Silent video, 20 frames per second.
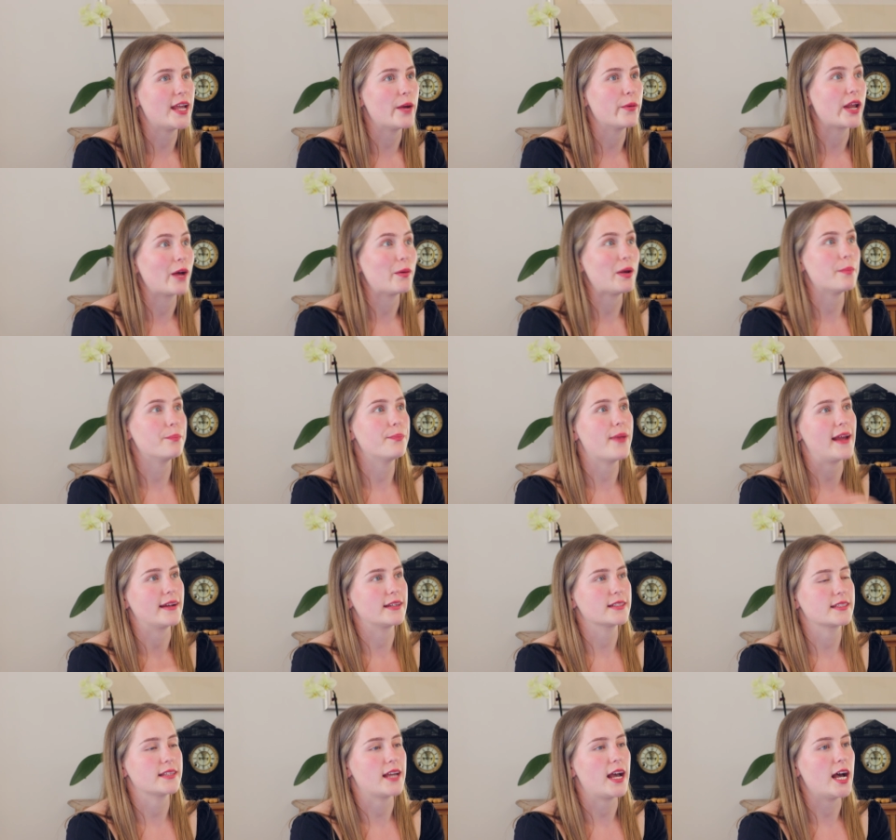there, when I went
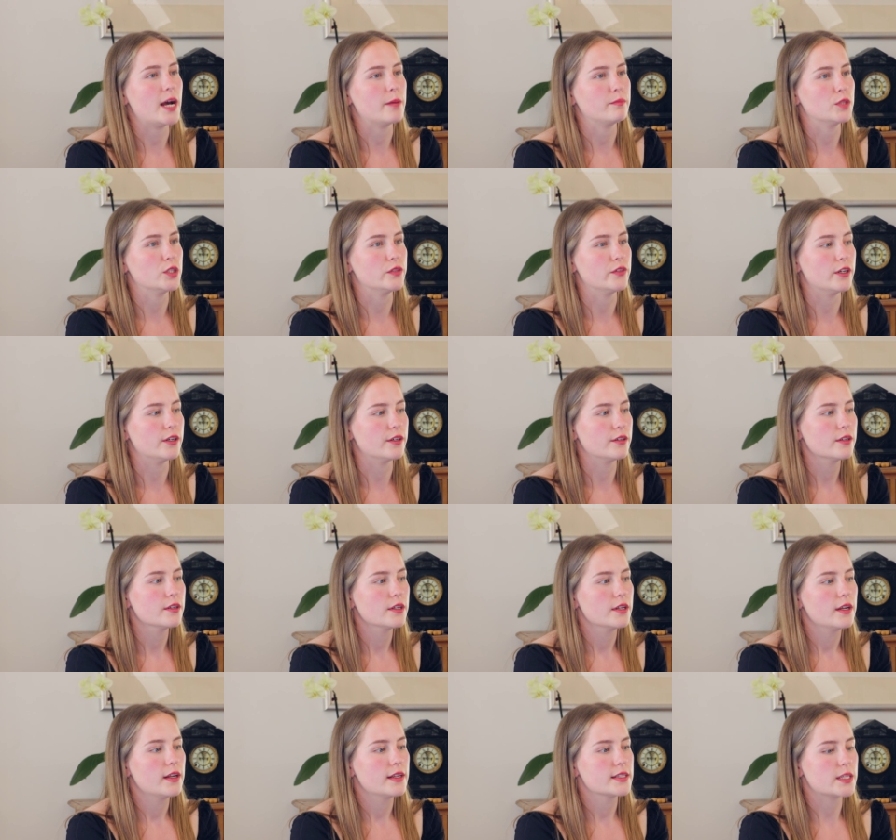back to um,
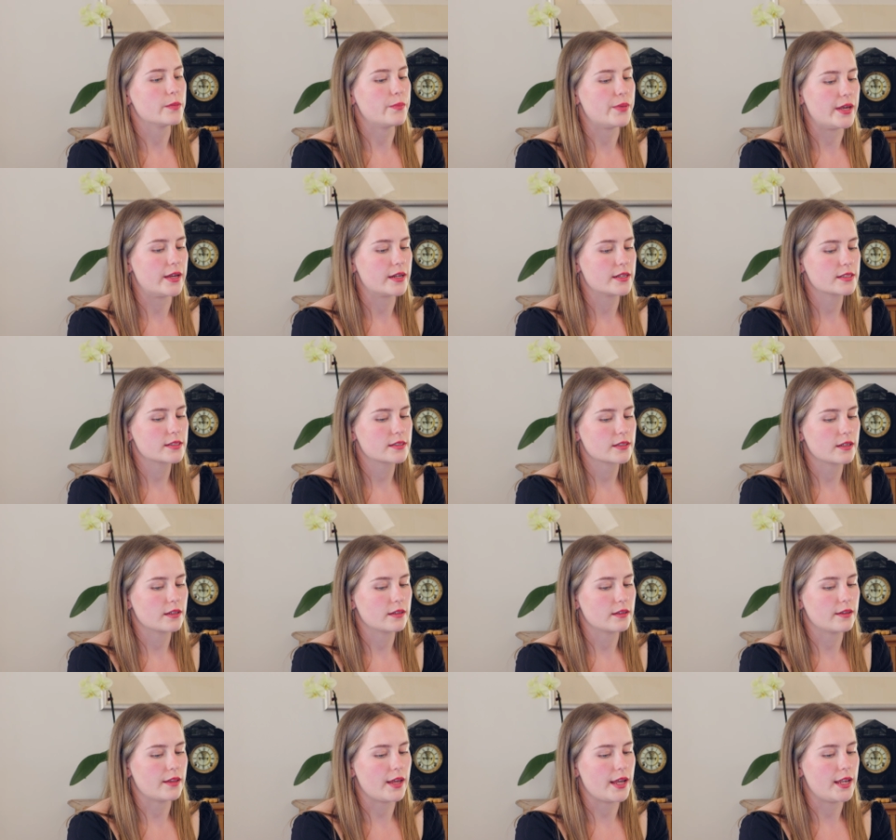Novosibirsk,
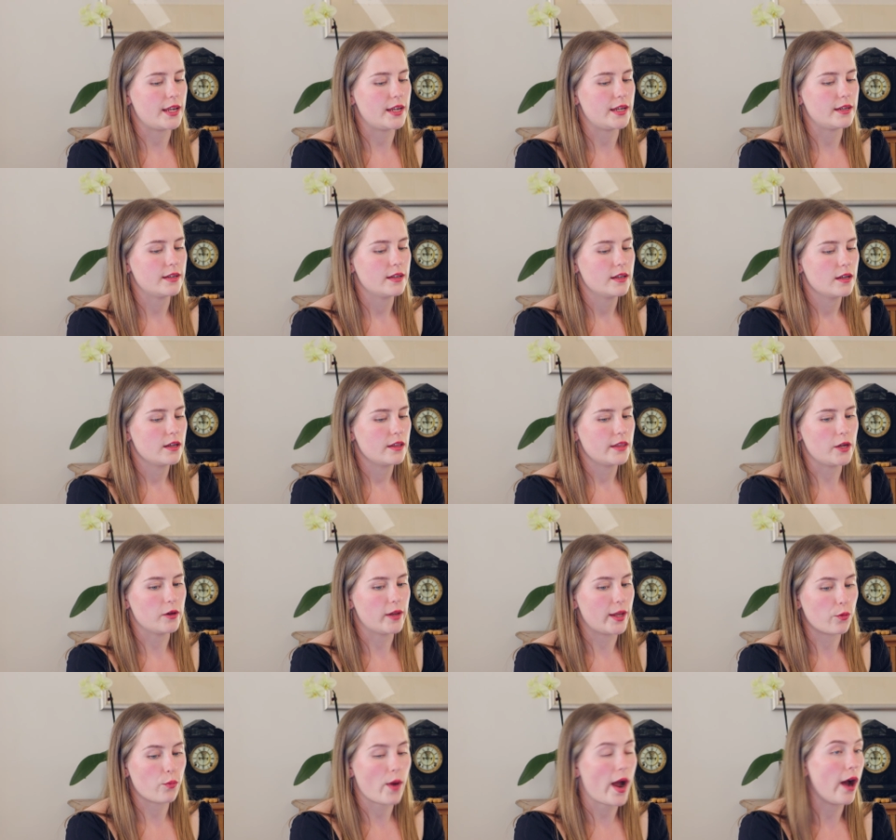they they were
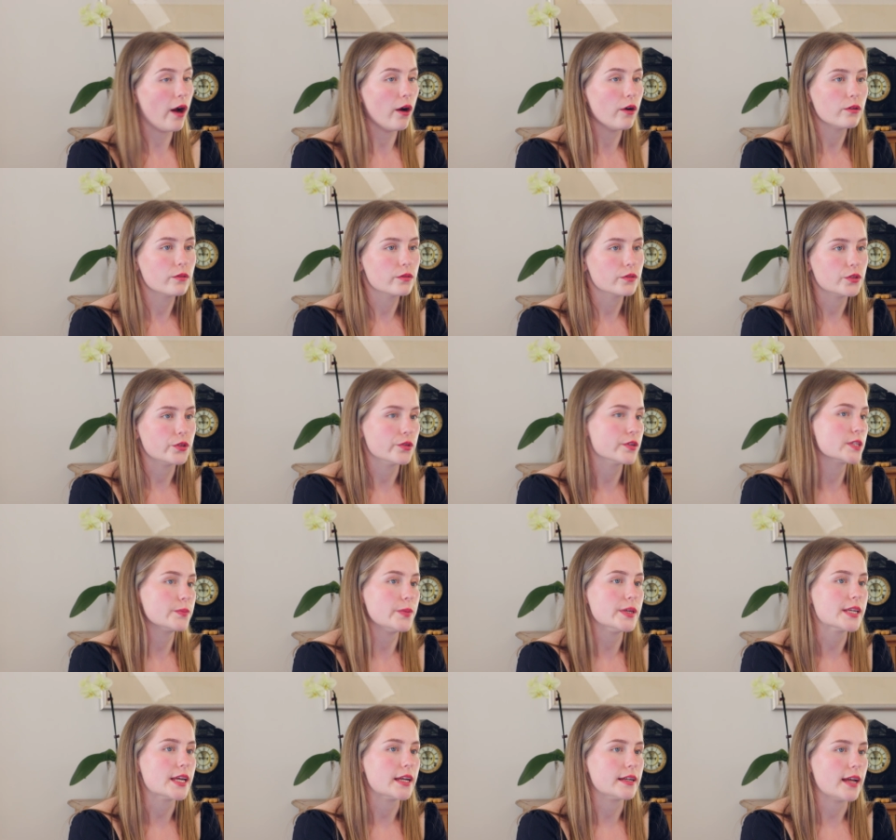like, "Wow, you're
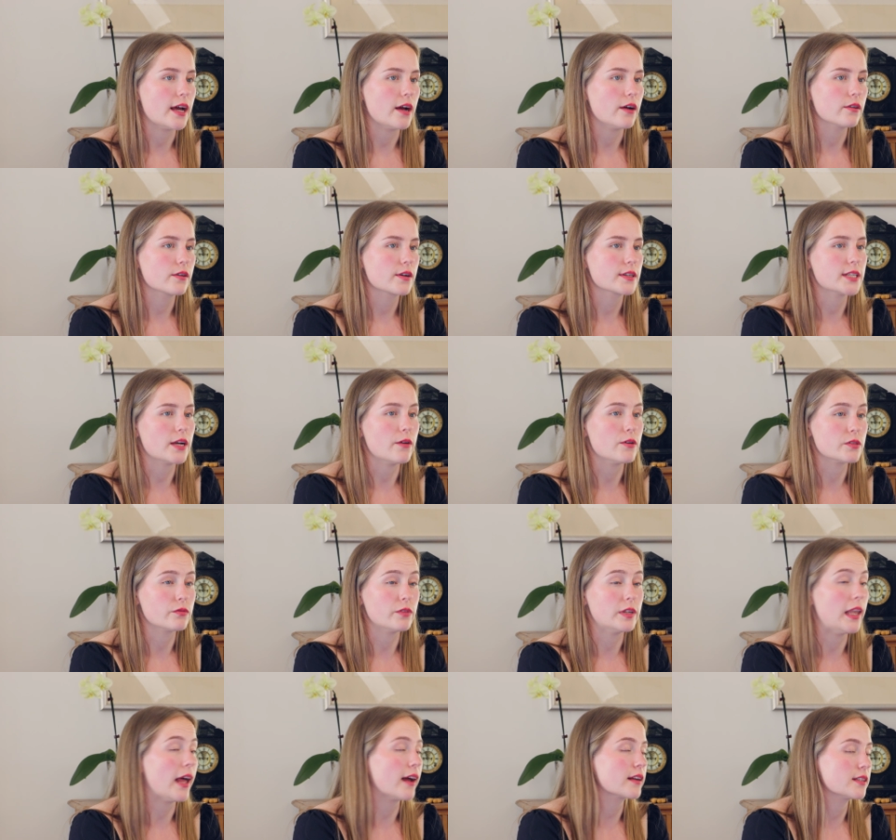speaking now," because I was
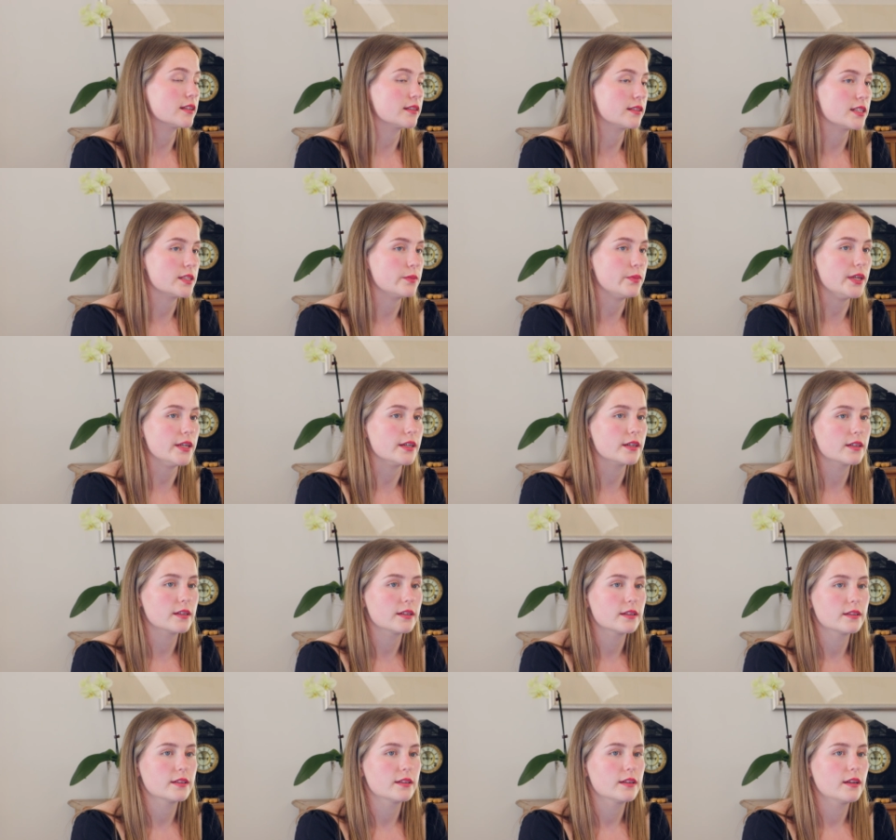reluctant to speak.
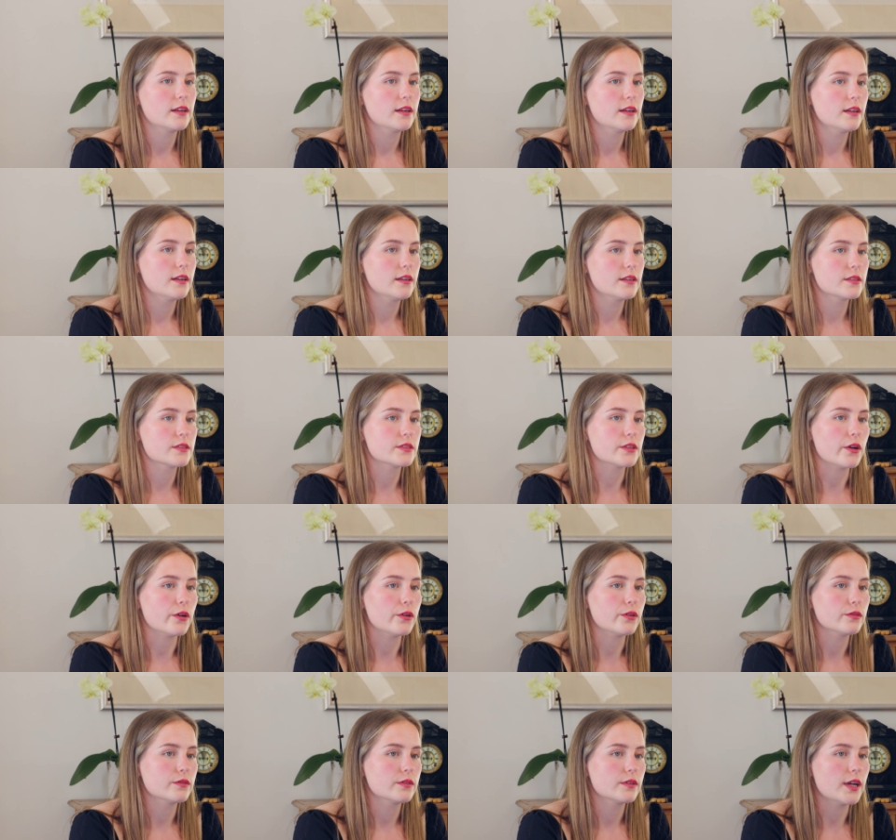
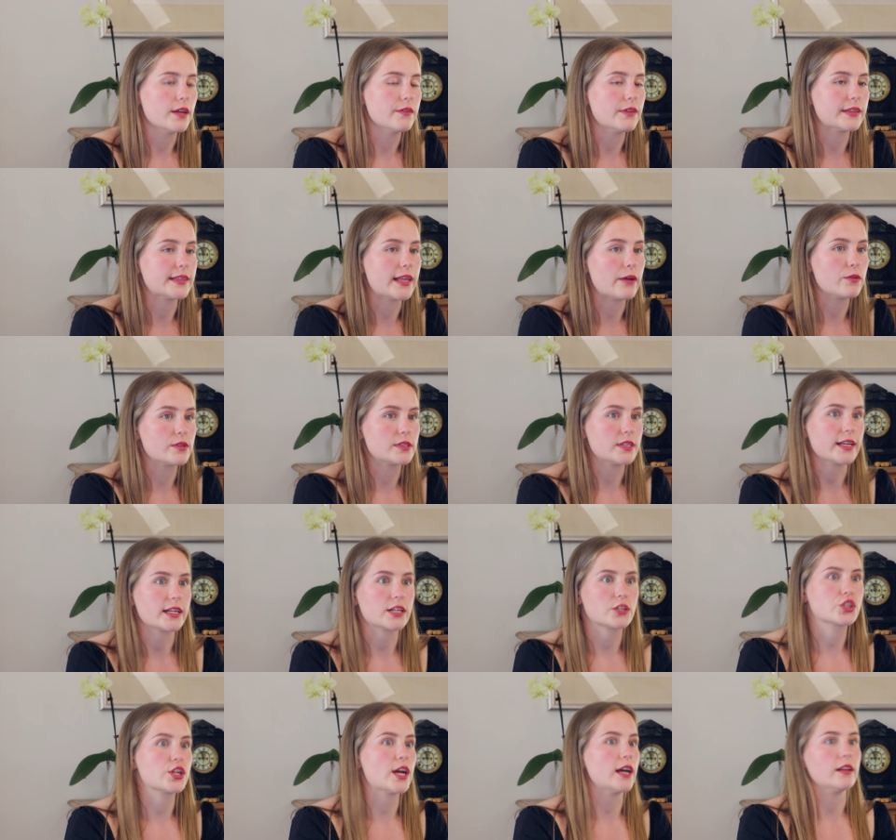So I think that was like
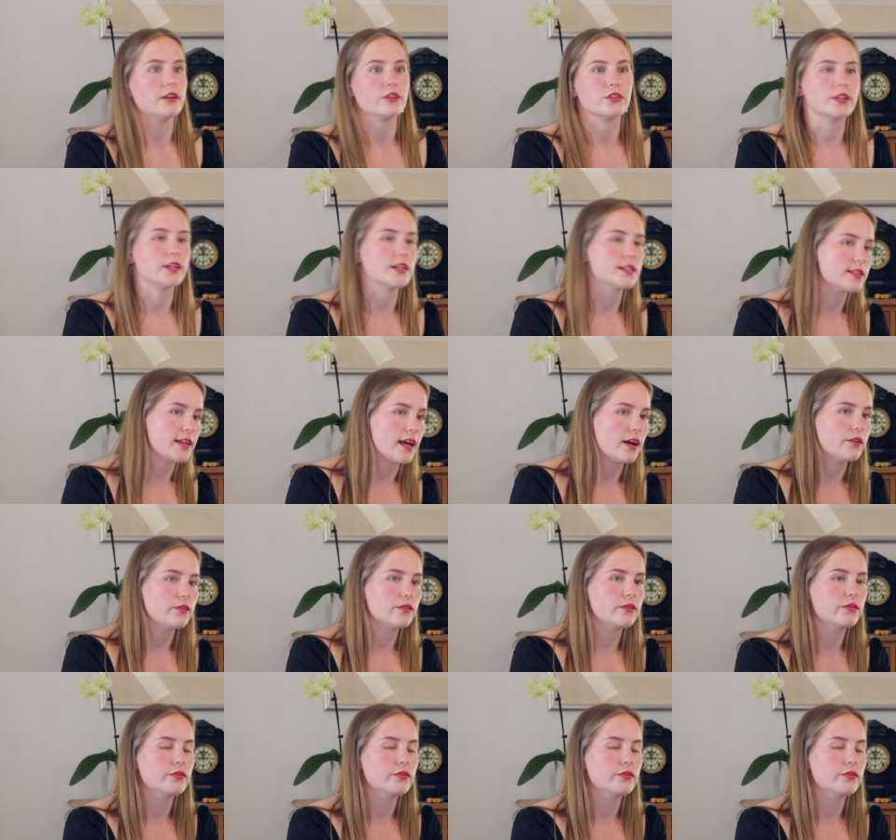a challenge in itself.